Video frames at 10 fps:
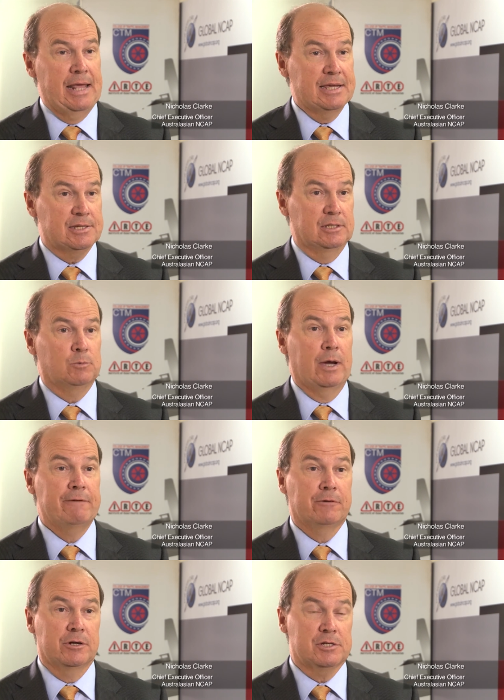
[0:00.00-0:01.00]
excellent way
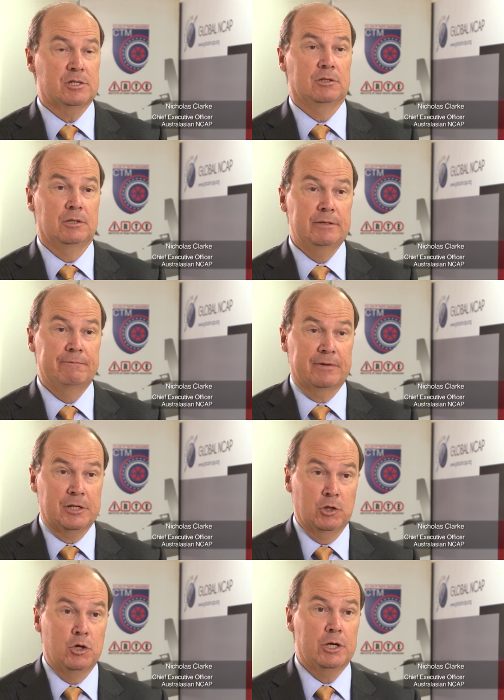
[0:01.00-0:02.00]
for us to live
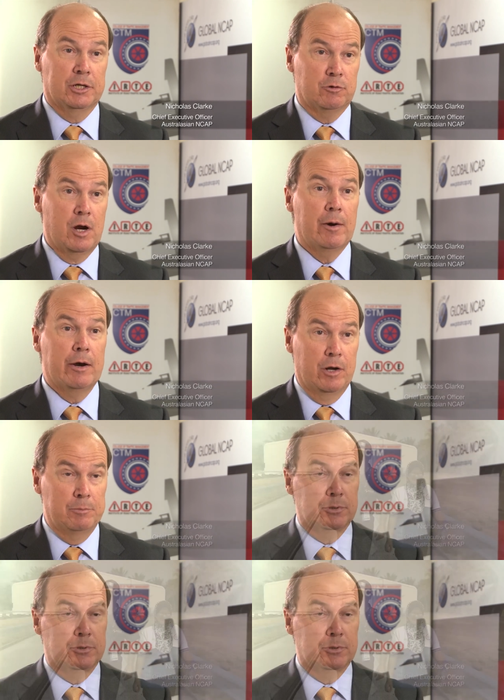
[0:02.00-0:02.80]
and learn and grow our own